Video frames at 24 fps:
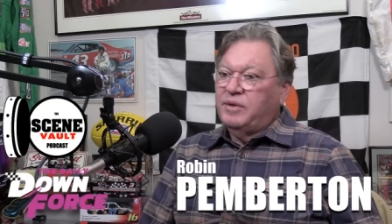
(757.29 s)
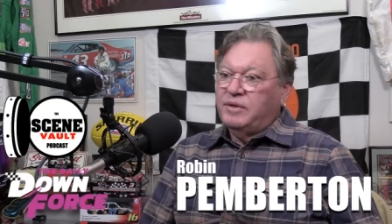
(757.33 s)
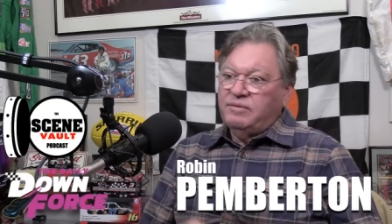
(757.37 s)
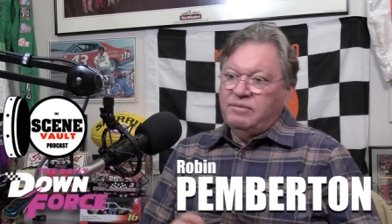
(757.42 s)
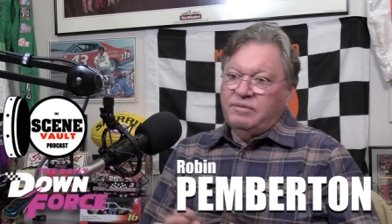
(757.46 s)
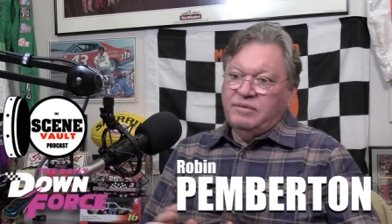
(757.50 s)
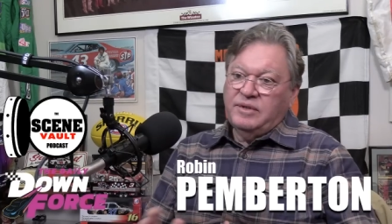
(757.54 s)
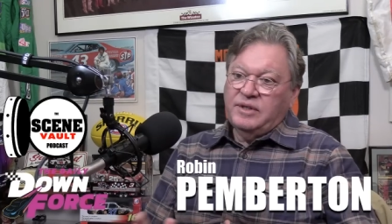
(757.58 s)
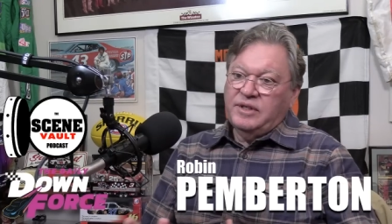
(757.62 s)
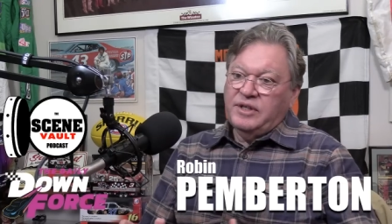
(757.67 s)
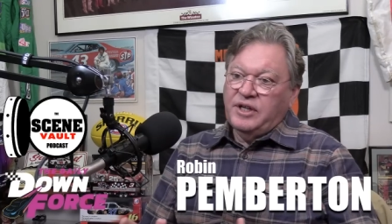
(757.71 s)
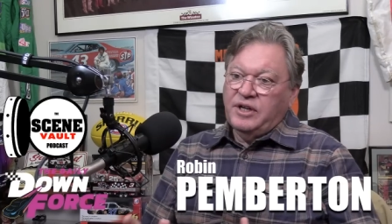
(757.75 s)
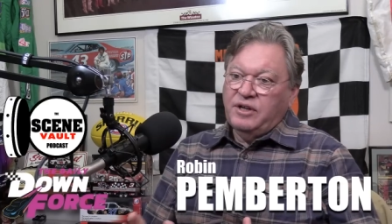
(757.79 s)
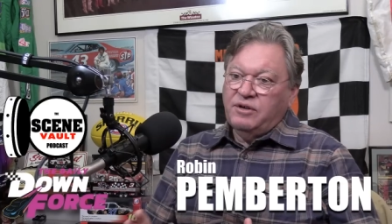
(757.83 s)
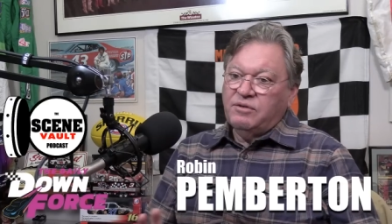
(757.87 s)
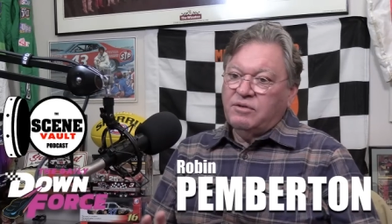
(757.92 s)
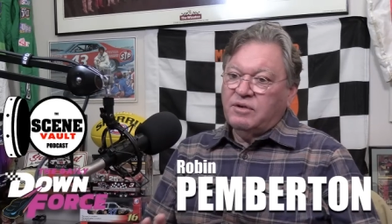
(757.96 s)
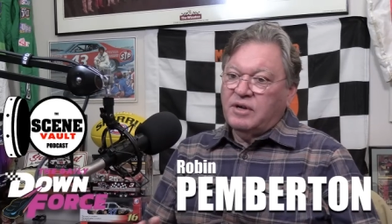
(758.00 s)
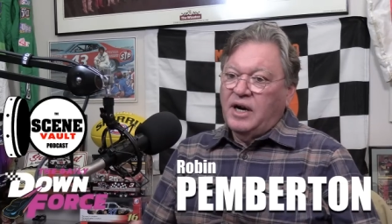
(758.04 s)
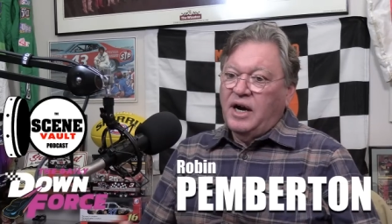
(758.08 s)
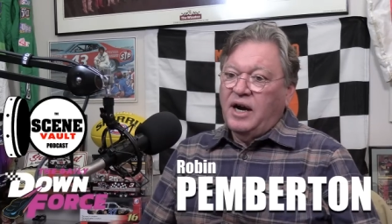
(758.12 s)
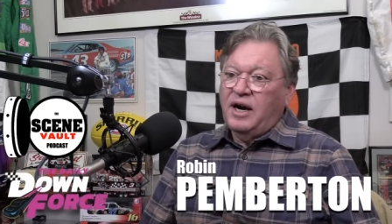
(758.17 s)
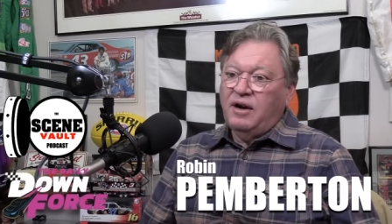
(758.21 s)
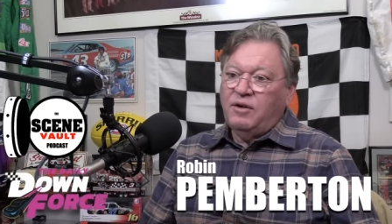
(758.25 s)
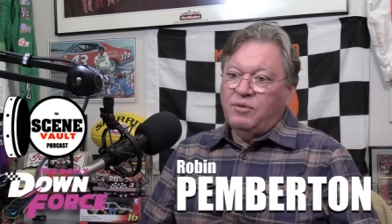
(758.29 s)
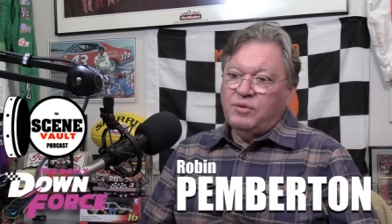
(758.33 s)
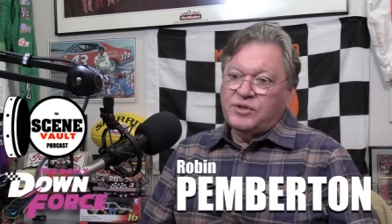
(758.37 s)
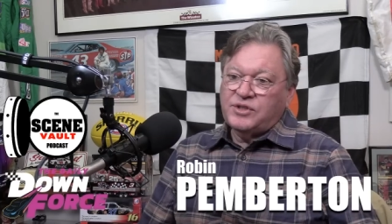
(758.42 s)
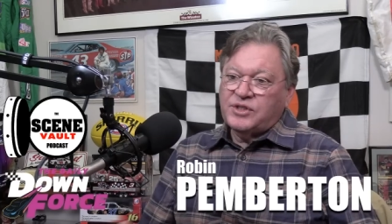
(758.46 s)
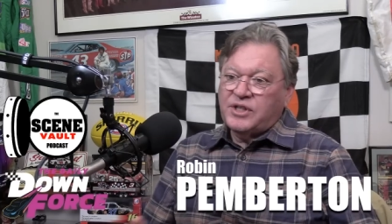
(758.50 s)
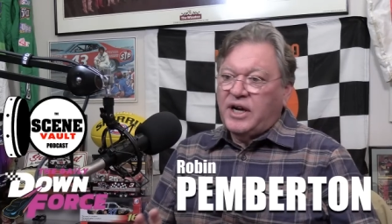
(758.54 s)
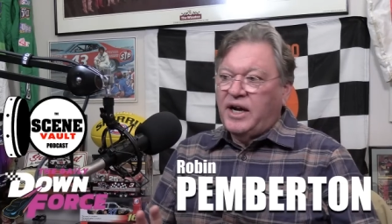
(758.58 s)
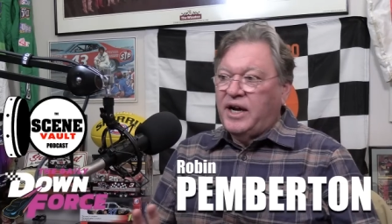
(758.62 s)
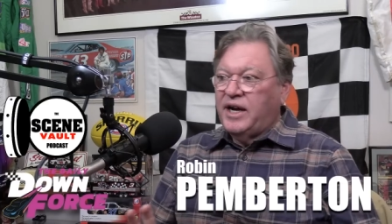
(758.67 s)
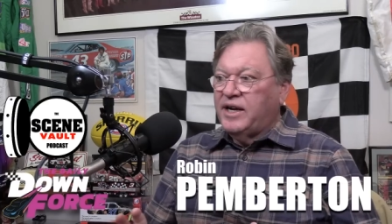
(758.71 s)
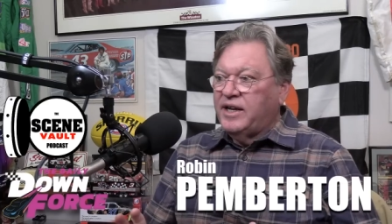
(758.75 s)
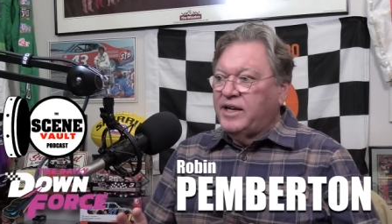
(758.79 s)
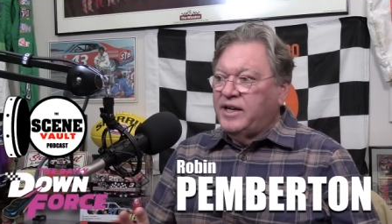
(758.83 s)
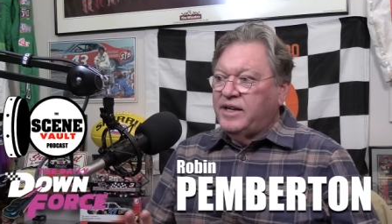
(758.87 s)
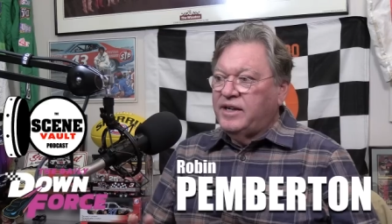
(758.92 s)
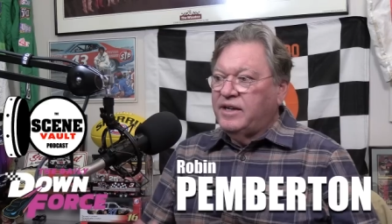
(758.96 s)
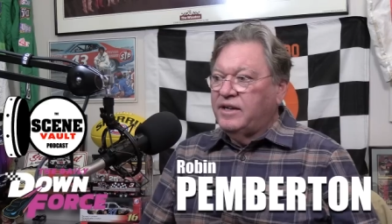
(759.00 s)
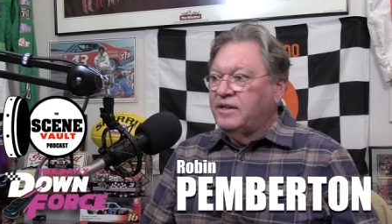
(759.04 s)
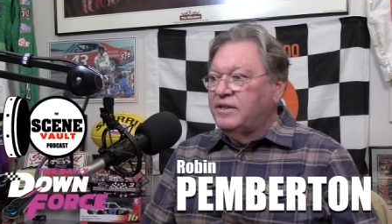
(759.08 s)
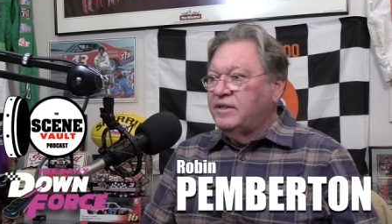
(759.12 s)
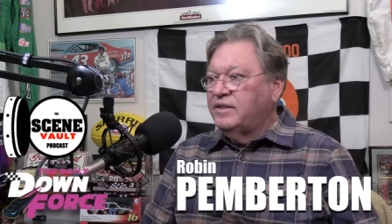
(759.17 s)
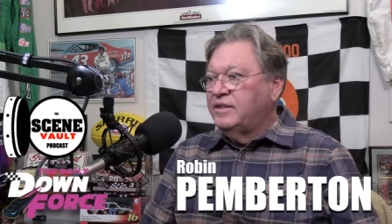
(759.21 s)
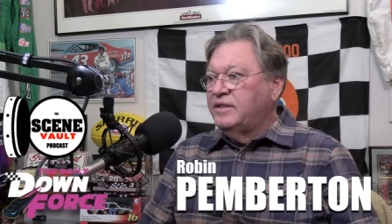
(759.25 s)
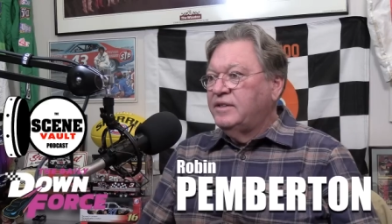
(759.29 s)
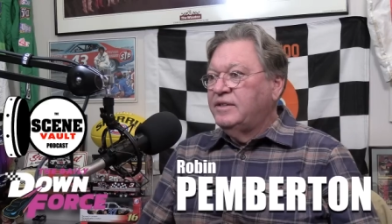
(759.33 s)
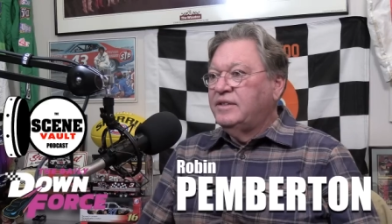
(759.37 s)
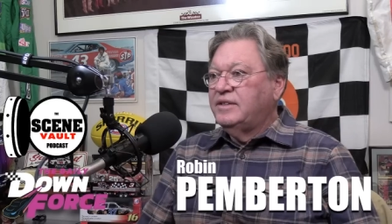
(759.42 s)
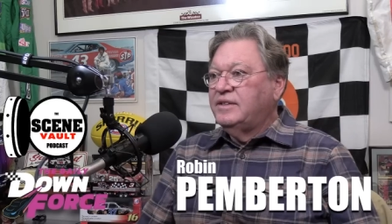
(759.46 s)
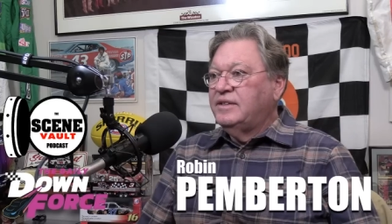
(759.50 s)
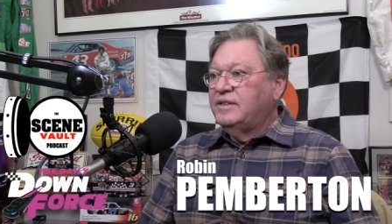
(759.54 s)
And, you know, Kyle was kind of in a